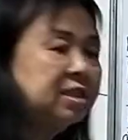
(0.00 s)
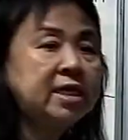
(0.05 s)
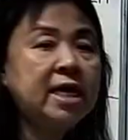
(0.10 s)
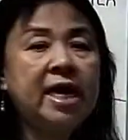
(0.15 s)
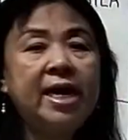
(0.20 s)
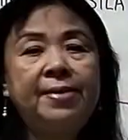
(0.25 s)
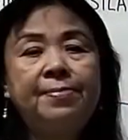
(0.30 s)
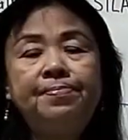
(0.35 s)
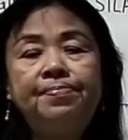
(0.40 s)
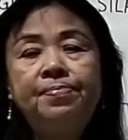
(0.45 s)
the
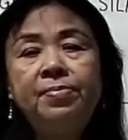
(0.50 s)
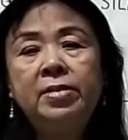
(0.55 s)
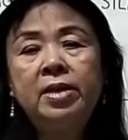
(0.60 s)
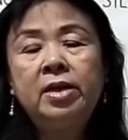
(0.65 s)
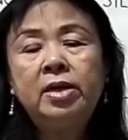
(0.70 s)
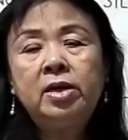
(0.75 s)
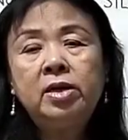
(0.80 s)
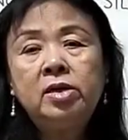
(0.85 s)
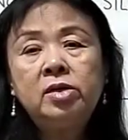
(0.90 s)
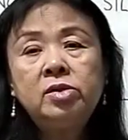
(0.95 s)
time
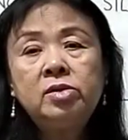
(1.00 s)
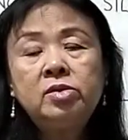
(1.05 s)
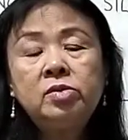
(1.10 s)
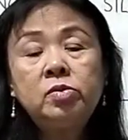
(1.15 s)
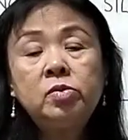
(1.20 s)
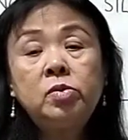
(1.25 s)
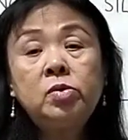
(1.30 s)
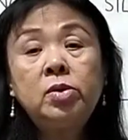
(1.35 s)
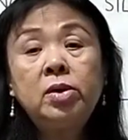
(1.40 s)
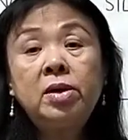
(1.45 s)

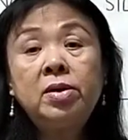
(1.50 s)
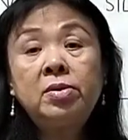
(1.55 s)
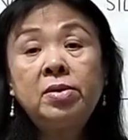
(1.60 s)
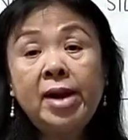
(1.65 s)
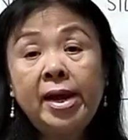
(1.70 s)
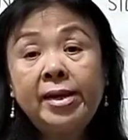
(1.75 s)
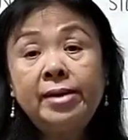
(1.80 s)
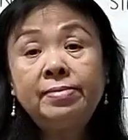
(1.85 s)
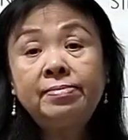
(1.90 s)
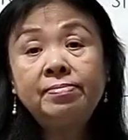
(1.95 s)
to
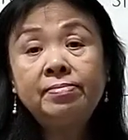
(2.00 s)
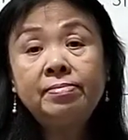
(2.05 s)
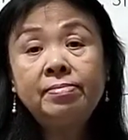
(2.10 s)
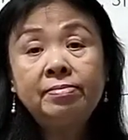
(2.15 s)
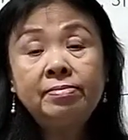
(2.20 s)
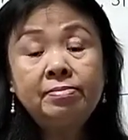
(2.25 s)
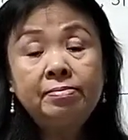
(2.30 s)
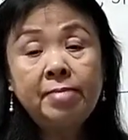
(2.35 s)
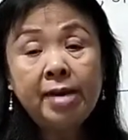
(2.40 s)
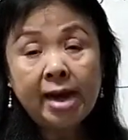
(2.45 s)
write
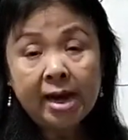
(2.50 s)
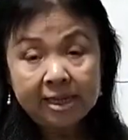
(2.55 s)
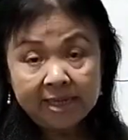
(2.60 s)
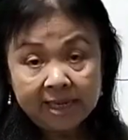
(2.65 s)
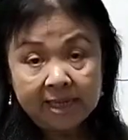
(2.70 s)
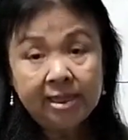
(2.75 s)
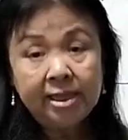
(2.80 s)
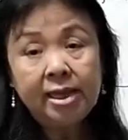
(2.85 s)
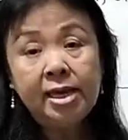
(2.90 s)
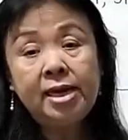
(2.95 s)

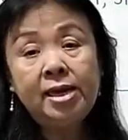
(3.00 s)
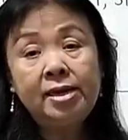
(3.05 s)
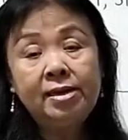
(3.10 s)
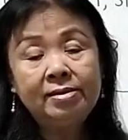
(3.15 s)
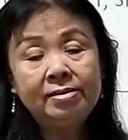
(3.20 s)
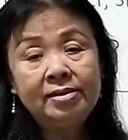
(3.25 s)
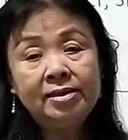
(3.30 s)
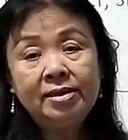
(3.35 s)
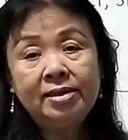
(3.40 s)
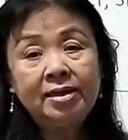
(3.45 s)
bahagian A.
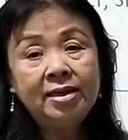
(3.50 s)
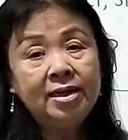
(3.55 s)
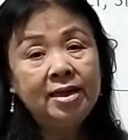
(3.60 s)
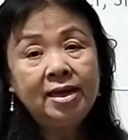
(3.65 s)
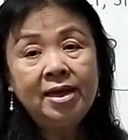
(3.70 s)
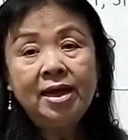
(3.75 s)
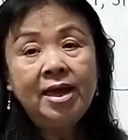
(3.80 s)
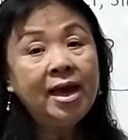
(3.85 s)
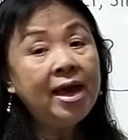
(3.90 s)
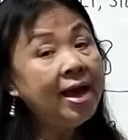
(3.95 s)

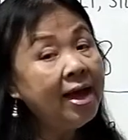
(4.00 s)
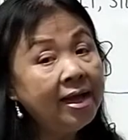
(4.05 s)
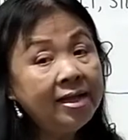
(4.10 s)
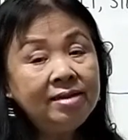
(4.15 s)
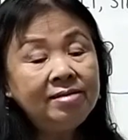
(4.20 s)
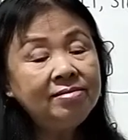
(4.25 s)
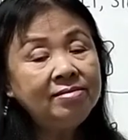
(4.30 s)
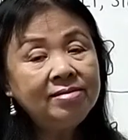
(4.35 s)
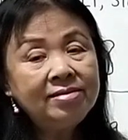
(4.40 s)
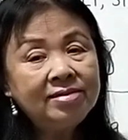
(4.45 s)

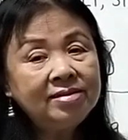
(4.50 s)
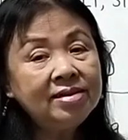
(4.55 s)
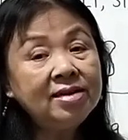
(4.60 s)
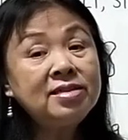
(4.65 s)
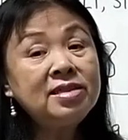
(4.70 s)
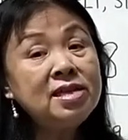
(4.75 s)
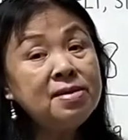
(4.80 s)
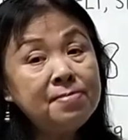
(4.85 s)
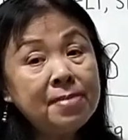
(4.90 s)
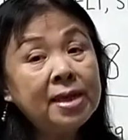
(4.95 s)
And
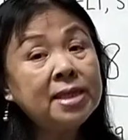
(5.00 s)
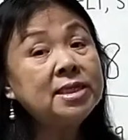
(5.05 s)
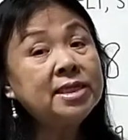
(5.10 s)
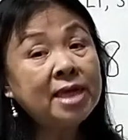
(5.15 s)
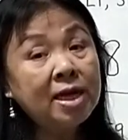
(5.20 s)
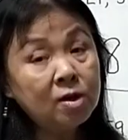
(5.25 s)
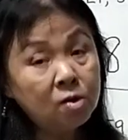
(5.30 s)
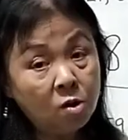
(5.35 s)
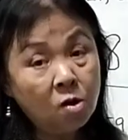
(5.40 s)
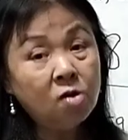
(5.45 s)
30
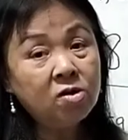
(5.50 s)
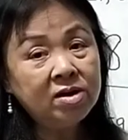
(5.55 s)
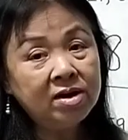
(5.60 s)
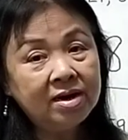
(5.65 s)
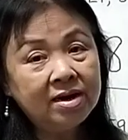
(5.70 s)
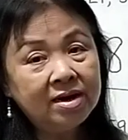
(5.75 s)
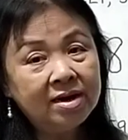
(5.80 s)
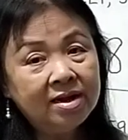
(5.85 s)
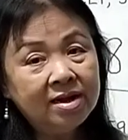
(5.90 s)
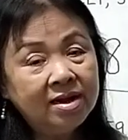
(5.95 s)
marks are
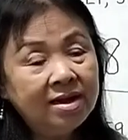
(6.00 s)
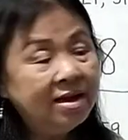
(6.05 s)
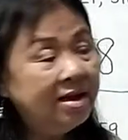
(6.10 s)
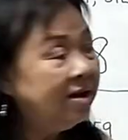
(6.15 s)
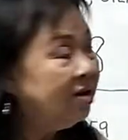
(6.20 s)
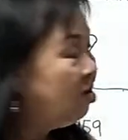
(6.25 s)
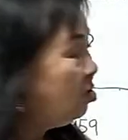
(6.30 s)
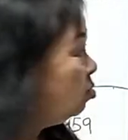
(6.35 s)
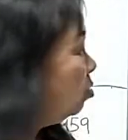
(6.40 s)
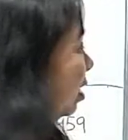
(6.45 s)
gone.
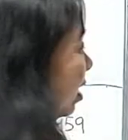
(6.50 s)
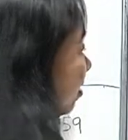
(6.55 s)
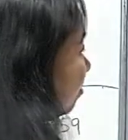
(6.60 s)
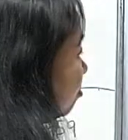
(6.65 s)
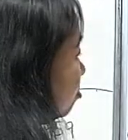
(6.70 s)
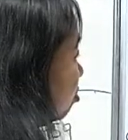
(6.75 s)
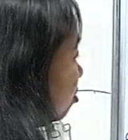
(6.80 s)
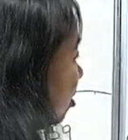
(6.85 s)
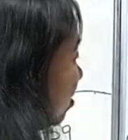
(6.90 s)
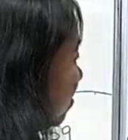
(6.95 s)
You have to